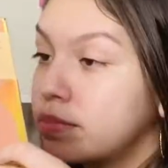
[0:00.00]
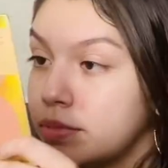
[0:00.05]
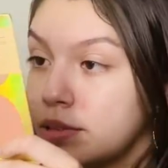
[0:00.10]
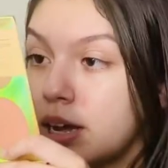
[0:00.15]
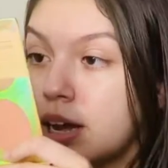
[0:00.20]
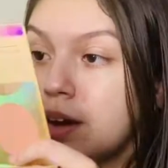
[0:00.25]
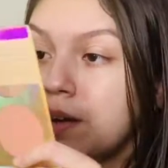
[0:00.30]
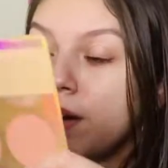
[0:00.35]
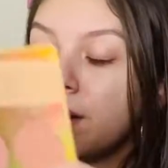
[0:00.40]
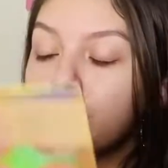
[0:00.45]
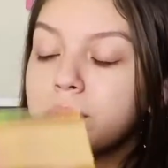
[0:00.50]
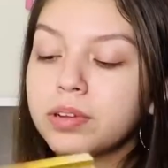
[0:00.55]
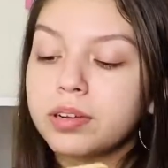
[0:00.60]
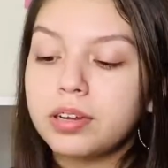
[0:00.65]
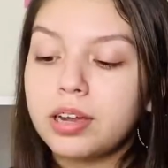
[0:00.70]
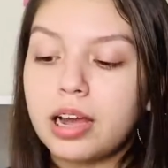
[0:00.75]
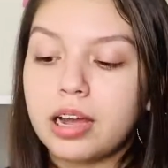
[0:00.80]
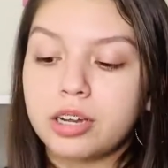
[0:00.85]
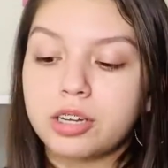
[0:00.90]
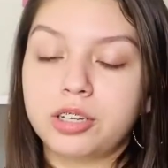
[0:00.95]
now I'm
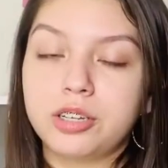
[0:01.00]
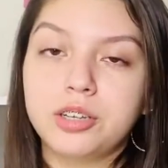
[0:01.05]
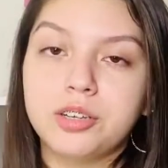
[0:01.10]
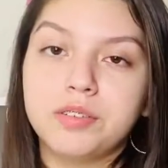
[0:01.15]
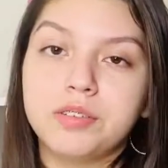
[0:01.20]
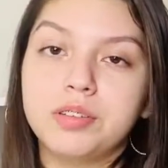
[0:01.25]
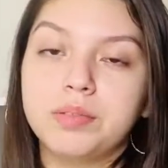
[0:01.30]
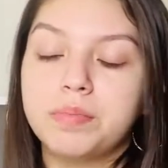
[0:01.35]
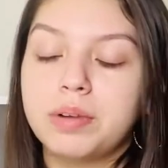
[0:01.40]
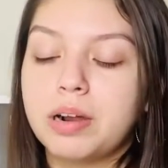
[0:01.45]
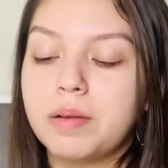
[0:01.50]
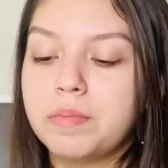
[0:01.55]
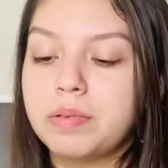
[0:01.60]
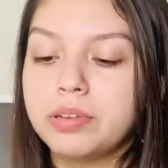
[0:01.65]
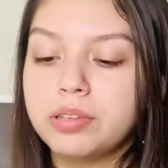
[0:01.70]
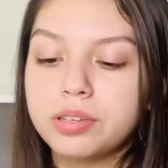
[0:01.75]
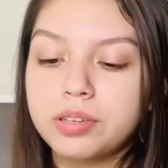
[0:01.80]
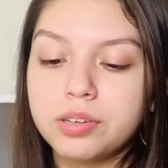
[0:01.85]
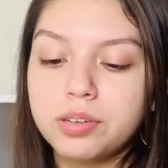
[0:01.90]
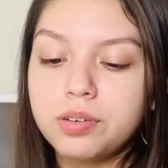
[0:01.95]
gonna actually use the brow
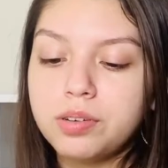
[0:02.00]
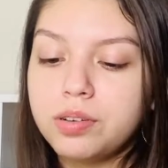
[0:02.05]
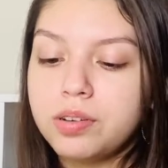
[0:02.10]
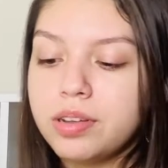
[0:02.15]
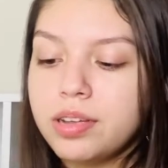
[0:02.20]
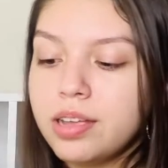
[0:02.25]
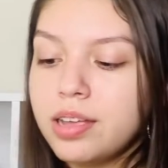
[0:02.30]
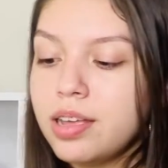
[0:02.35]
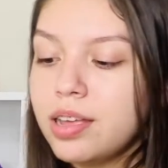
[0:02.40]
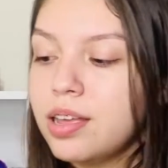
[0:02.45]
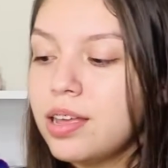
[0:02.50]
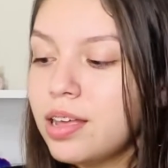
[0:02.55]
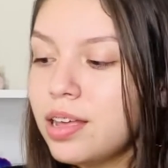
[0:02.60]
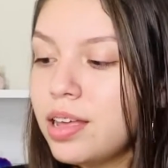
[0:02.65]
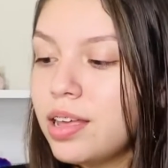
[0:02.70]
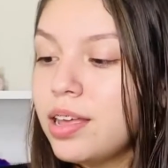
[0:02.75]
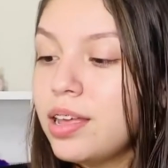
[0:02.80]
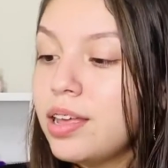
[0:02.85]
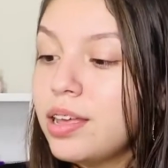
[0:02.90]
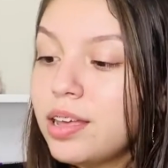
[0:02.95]
pencil,
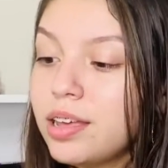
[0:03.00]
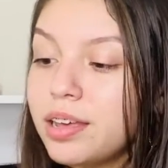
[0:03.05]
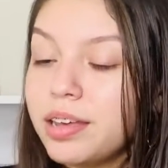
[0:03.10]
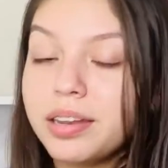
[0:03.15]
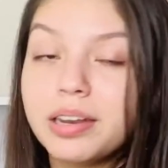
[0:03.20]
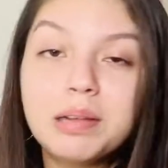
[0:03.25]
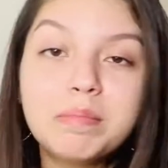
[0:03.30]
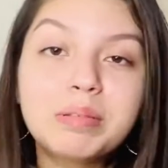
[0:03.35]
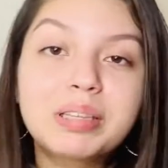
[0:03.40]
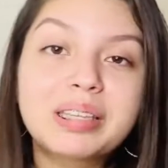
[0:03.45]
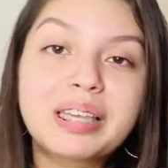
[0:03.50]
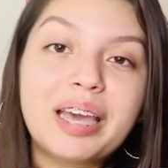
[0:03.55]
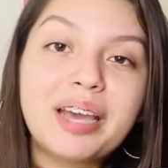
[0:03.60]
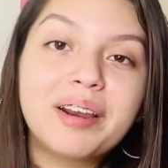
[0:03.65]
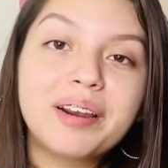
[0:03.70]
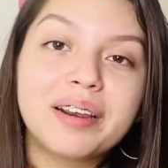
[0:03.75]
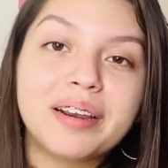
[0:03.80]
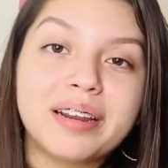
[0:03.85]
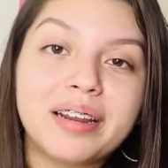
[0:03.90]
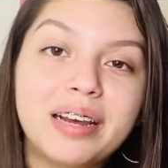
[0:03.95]
And I'm
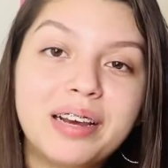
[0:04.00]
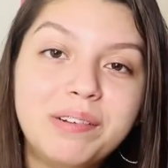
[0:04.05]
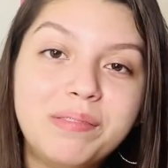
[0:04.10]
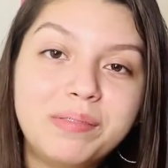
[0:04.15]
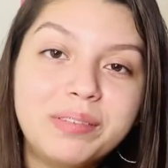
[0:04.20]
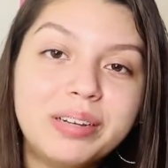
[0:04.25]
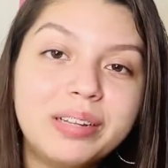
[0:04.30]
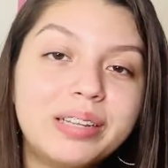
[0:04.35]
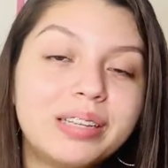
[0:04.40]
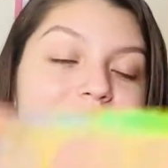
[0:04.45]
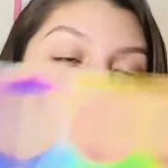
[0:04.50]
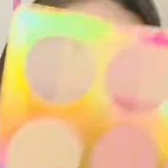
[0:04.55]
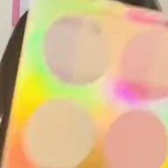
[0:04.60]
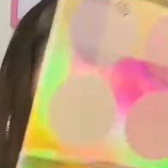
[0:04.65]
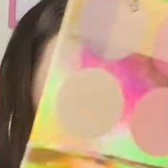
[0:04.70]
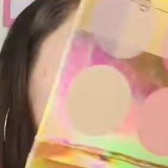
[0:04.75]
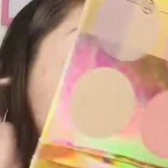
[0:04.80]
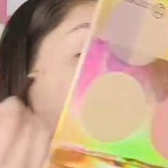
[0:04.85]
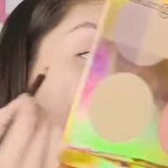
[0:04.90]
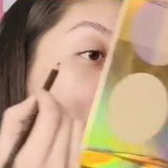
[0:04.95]
scared. I'm really
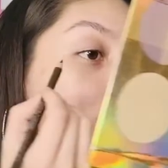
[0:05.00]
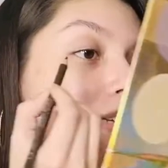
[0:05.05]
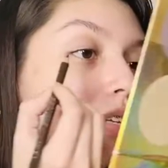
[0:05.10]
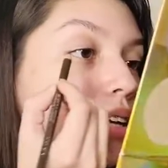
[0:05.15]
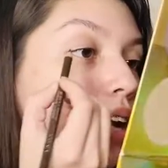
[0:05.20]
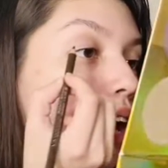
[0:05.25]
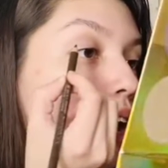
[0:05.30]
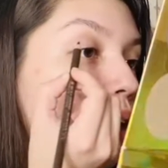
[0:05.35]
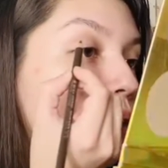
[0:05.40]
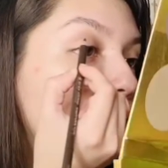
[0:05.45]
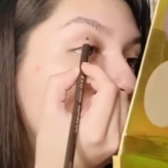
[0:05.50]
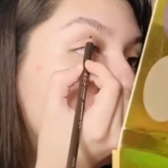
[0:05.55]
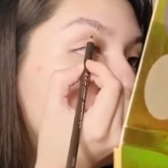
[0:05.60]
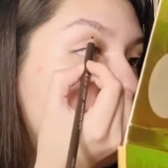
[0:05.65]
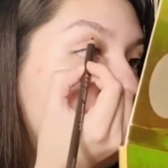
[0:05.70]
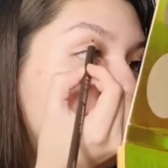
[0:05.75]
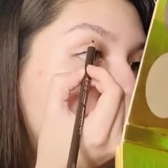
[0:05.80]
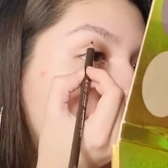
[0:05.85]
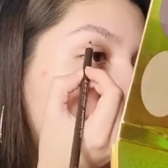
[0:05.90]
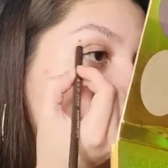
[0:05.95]
scared because I don't
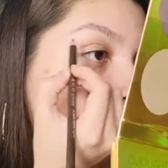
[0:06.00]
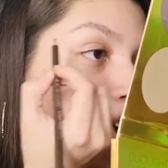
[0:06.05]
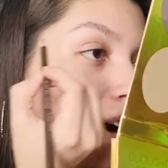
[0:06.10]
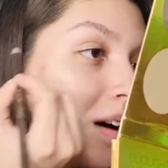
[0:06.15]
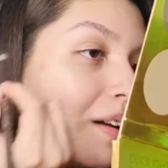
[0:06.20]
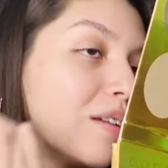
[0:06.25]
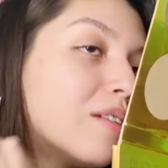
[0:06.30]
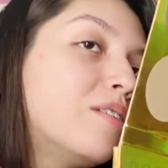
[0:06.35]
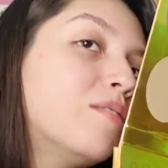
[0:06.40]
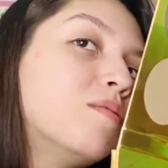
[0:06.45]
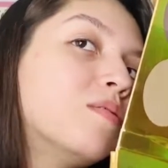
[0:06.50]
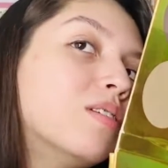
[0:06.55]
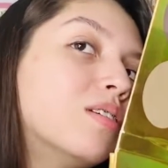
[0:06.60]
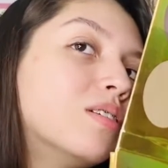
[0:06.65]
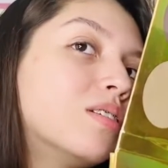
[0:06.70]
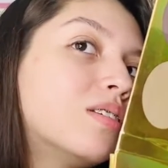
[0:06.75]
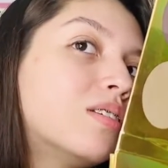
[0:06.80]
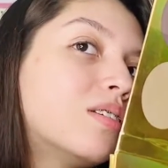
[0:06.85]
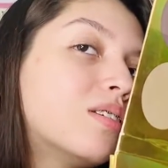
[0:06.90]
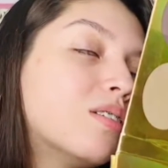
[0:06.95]
know how to do
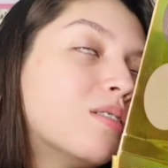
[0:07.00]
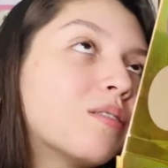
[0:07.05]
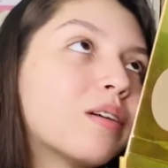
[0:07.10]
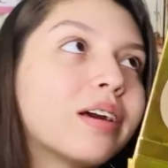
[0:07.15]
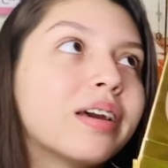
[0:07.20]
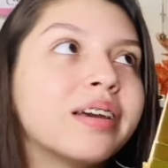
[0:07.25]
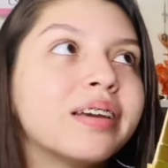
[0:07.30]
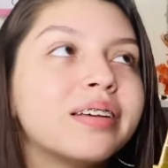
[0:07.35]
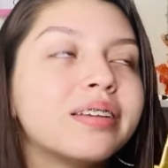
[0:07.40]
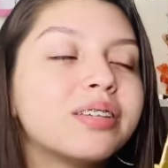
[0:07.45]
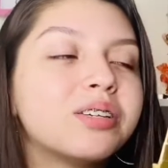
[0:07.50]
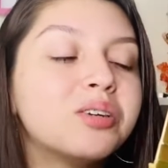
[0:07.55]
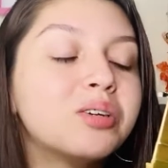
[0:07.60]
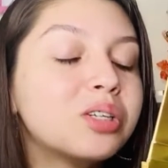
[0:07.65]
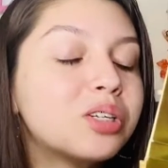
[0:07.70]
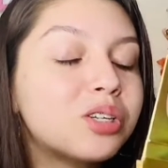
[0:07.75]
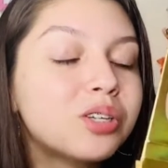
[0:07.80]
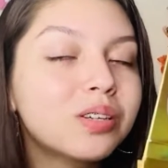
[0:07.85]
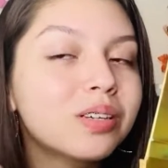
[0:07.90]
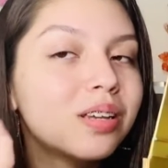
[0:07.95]
this. Okay, so
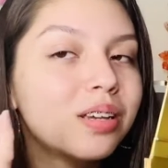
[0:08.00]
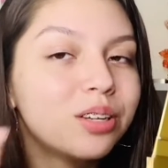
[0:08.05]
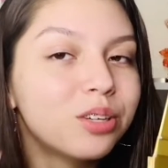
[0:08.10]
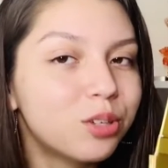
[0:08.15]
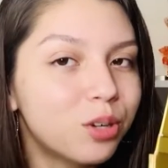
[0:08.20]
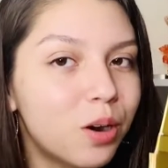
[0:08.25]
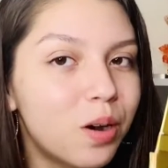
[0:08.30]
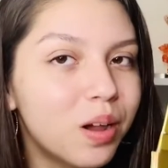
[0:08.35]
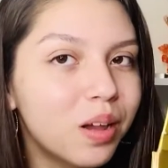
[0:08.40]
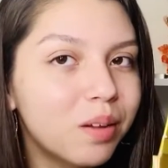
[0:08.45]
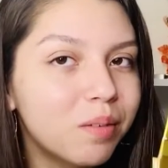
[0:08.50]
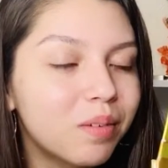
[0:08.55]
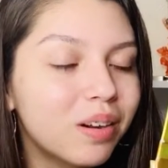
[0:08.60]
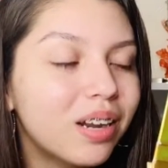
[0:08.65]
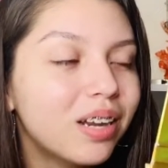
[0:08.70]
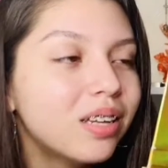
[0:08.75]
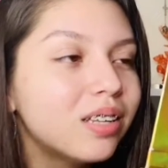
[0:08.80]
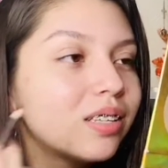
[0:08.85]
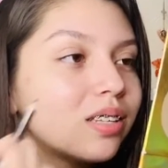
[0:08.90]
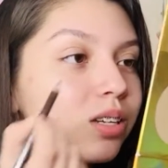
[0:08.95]
it's just like drawing,
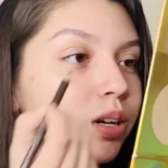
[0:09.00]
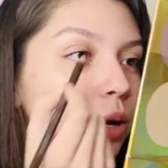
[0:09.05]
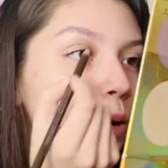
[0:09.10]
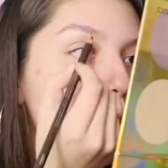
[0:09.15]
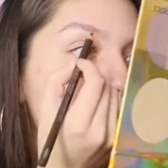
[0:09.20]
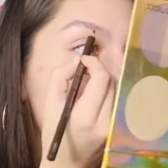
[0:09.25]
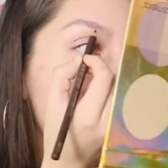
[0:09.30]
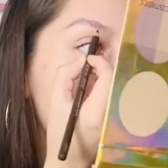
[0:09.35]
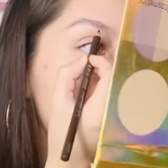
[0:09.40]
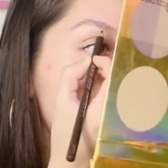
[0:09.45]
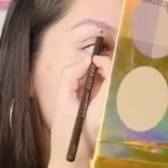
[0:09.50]
right? So.